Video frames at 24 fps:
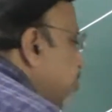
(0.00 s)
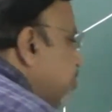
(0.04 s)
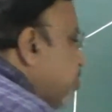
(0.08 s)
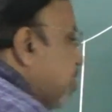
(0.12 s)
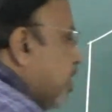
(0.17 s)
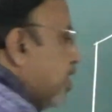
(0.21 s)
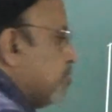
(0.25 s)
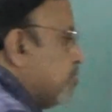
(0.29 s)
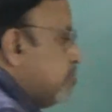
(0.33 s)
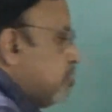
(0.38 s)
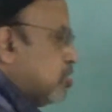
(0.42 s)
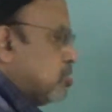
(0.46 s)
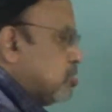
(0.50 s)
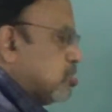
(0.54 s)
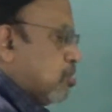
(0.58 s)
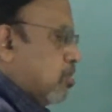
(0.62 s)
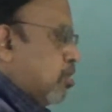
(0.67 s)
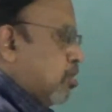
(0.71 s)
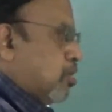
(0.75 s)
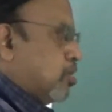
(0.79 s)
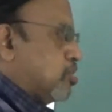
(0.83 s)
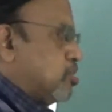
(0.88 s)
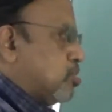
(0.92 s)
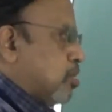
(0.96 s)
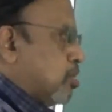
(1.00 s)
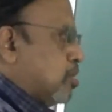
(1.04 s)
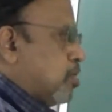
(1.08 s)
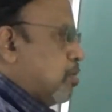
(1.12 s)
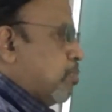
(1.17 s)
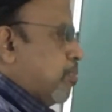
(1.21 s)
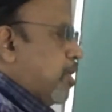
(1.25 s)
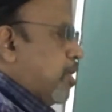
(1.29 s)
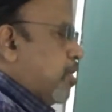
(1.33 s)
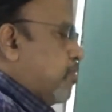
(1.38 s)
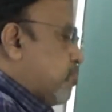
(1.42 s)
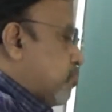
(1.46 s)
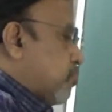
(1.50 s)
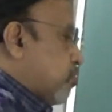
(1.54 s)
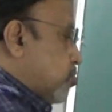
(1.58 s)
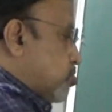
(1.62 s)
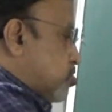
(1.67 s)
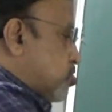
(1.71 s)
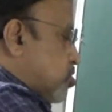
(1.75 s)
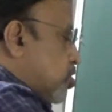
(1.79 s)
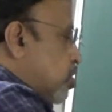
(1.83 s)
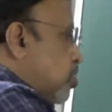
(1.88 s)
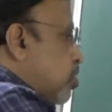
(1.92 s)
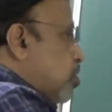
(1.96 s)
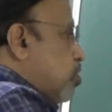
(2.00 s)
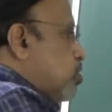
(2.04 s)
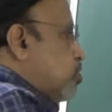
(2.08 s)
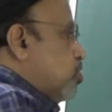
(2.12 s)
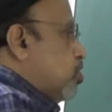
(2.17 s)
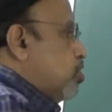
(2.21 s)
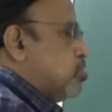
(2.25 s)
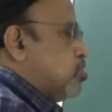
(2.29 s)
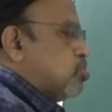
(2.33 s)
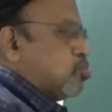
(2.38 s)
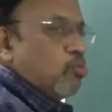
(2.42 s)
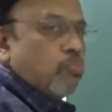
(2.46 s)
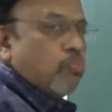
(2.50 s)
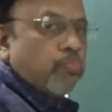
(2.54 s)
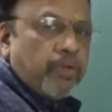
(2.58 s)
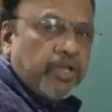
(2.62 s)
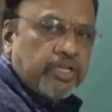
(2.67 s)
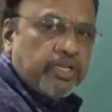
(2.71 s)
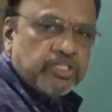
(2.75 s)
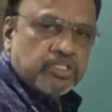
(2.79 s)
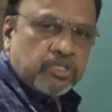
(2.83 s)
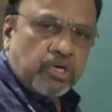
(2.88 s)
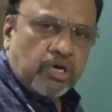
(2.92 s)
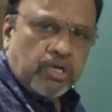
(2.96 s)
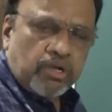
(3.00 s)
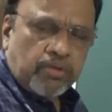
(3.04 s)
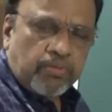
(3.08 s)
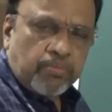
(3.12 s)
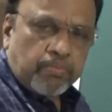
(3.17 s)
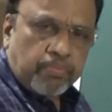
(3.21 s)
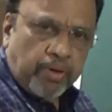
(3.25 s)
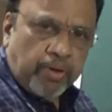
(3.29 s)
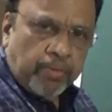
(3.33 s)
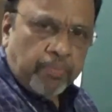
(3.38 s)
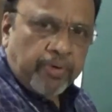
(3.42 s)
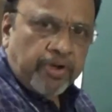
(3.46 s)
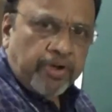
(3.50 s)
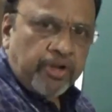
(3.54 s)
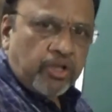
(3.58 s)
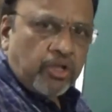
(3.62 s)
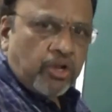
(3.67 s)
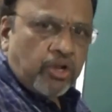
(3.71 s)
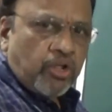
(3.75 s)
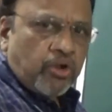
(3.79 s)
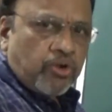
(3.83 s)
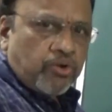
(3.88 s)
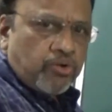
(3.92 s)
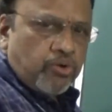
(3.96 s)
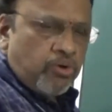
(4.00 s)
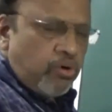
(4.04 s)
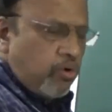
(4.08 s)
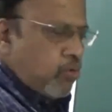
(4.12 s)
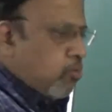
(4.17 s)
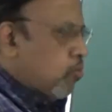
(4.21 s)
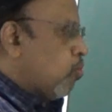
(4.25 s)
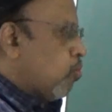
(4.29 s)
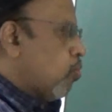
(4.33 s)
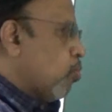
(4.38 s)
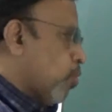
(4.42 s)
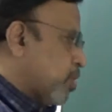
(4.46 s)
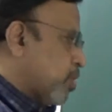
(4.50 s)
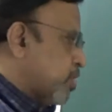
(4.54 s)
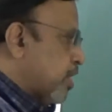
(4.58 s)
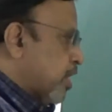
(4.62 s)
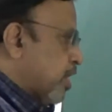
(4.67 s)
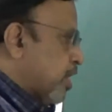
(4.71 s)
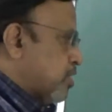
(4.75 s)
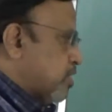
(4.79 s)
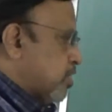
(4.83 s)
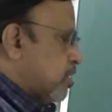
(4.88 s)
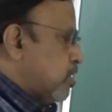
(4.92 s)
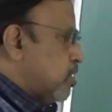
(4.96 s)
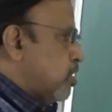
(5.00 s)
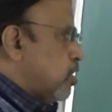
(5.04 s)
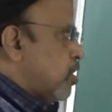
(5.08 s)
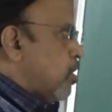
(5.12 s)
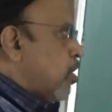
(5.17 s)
we have this horizontal plane. Of course these two planes are perpendicular to one another.